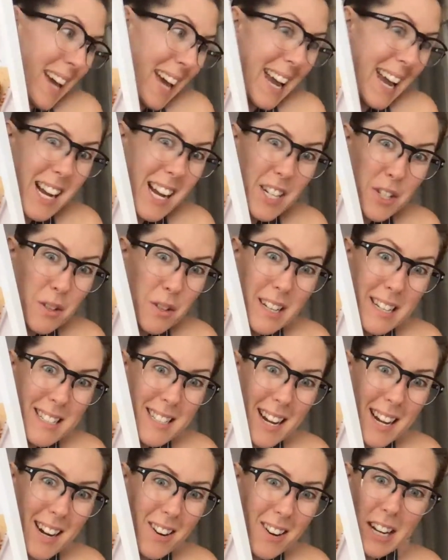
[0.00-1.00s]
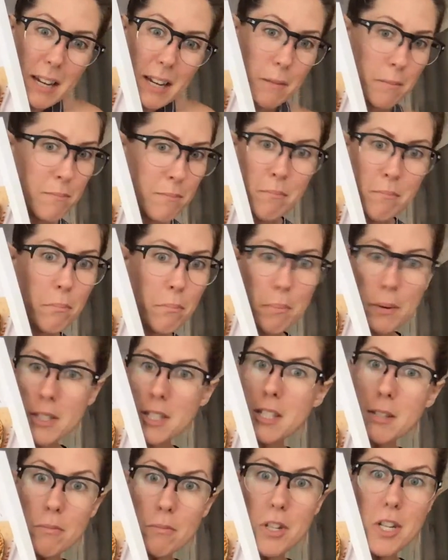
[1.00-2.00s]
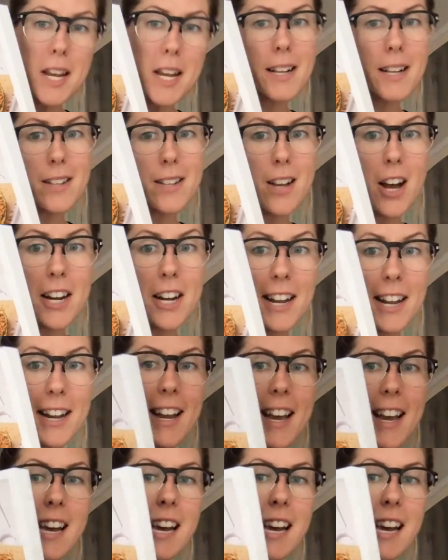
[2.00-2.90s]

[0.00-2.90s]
And you like dairy, put some cheese on it.